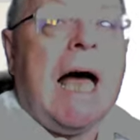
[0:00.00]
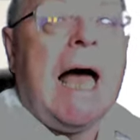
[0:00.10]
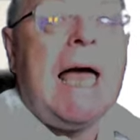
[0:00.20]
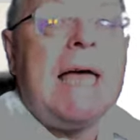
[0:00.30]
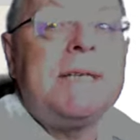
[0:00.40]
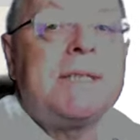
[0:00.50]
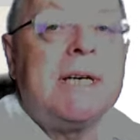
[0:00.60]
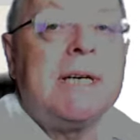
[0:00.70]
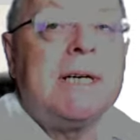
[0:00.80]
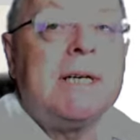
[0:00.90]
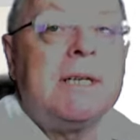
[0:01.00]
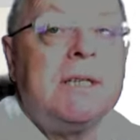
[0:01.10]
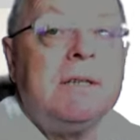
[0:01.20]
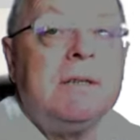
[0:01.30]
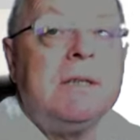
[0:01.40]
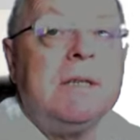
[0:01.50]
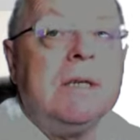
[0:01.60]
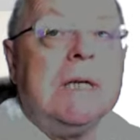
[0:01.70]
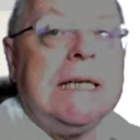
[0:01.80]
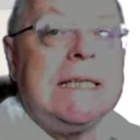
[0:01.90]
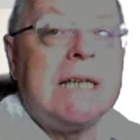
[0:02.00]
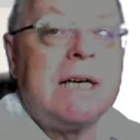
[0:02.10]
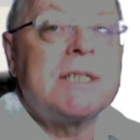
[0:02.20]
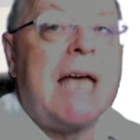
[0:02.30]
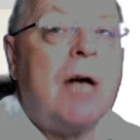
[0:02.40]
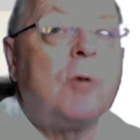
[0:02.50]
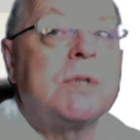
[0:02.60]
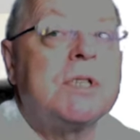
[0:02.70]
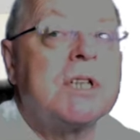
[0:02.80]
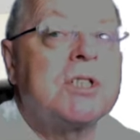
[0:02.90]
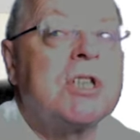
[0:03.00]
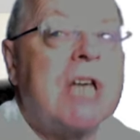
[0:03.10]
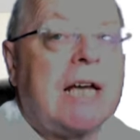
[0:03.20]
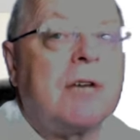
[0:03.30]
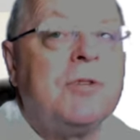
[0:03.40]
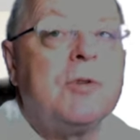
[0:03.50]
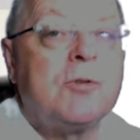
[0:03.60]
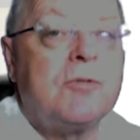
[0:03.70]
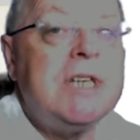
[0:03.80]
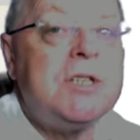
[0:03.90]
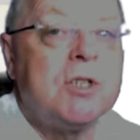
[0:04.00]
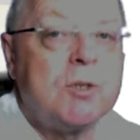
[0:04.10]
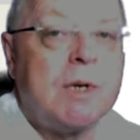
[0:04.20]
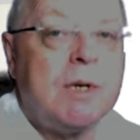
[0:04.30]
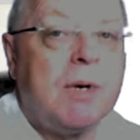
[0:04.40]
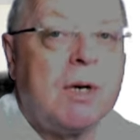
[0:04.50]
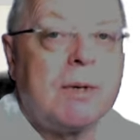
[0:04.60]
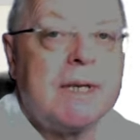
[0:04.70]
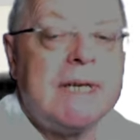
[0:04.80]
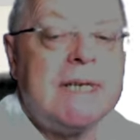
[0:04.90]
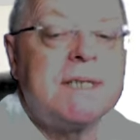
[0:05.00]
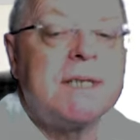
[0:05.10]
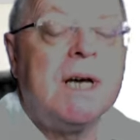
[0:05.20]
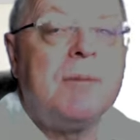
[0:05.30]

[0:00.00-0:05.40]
And it does help to just check a few of the features when you buy one of these.